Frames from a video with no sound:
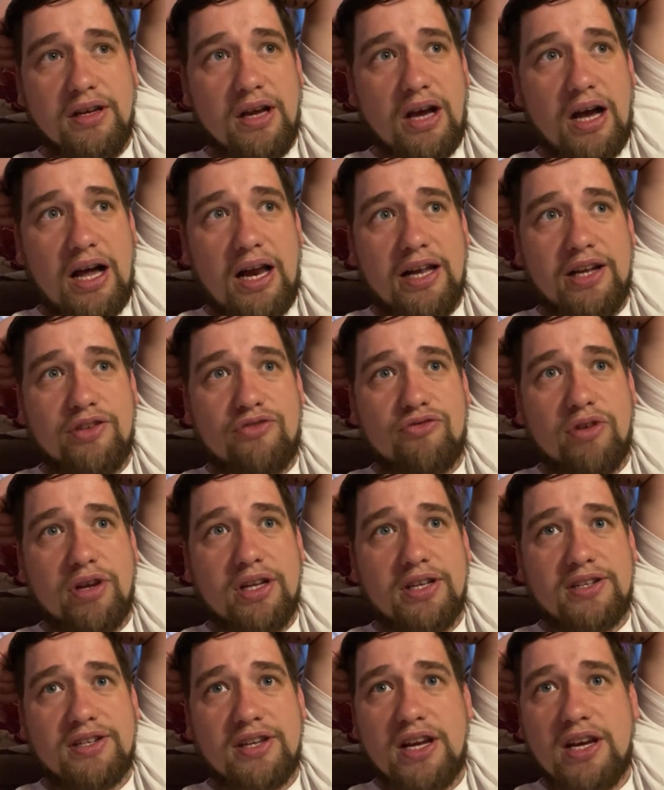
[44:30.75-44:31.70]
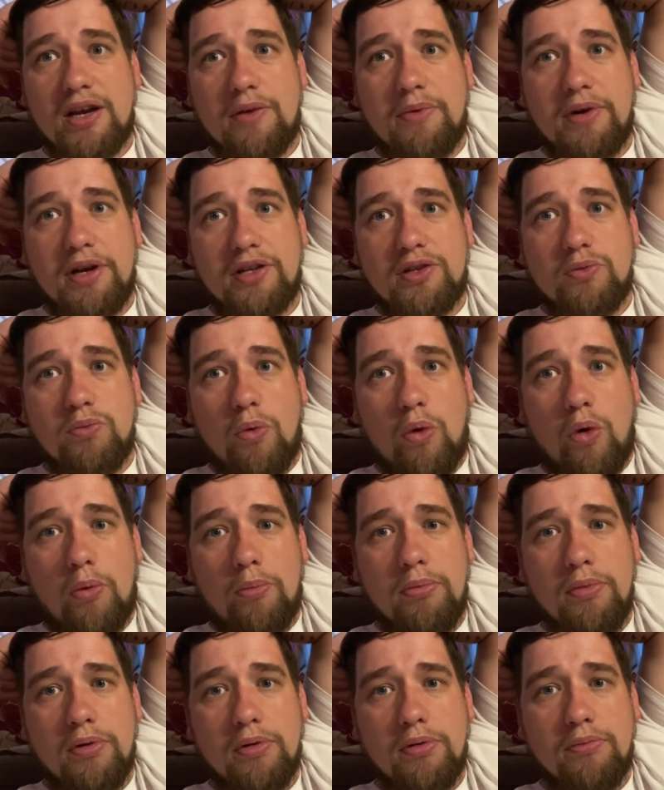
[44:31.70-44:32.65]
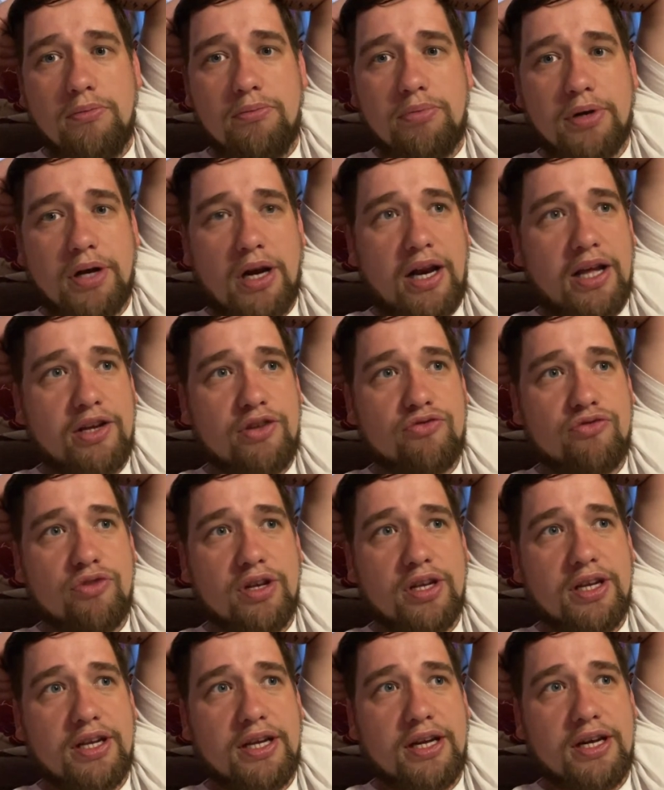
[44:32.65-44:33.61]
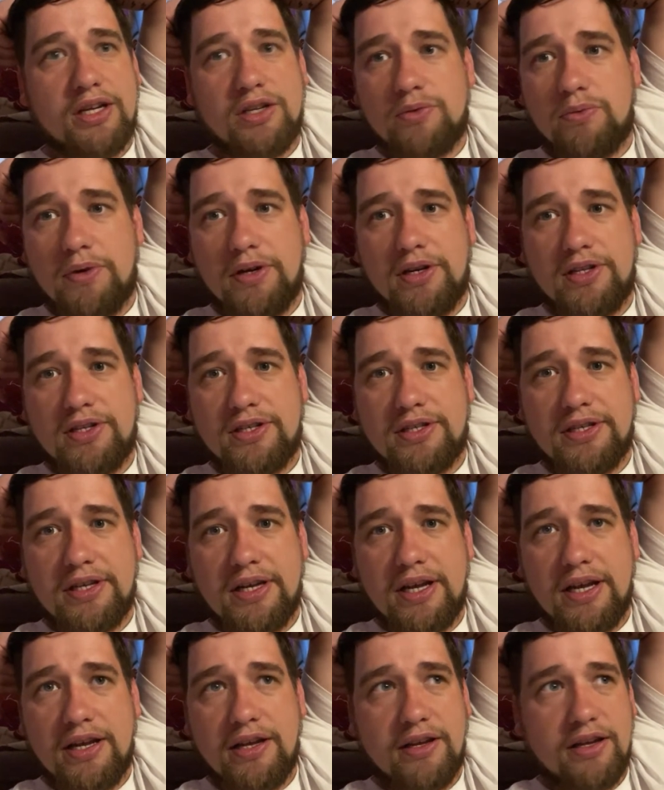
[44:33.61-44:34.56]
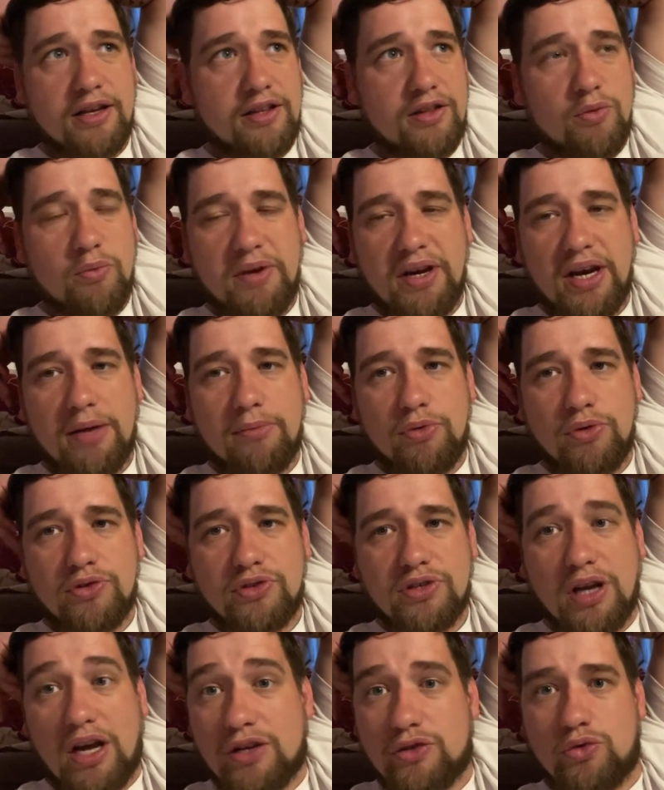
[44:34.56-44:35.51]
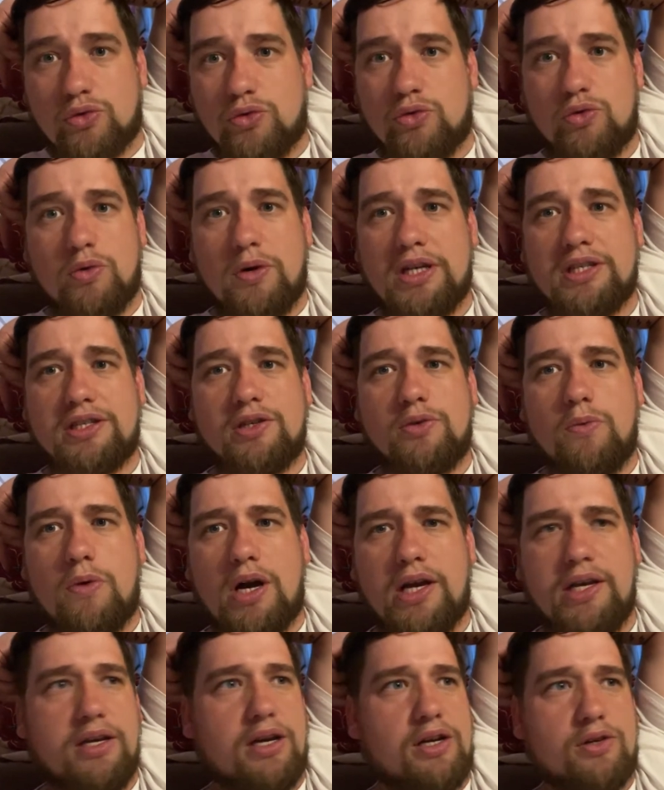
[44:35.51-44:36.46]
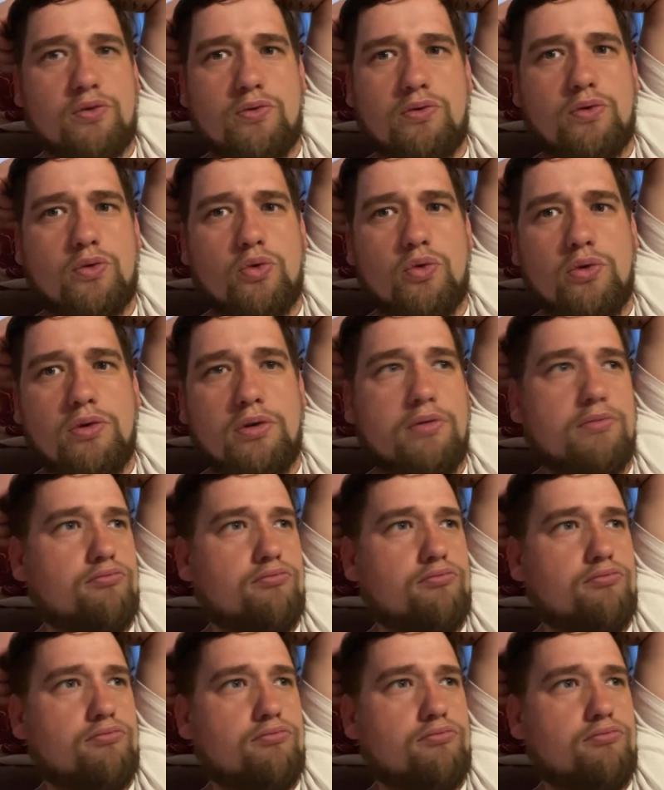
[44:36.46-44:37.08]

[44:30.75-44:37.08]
I like drinking cider when it's warm, but I like drinking Guinness when it's in the winter months. Don't ask us why. I don't know.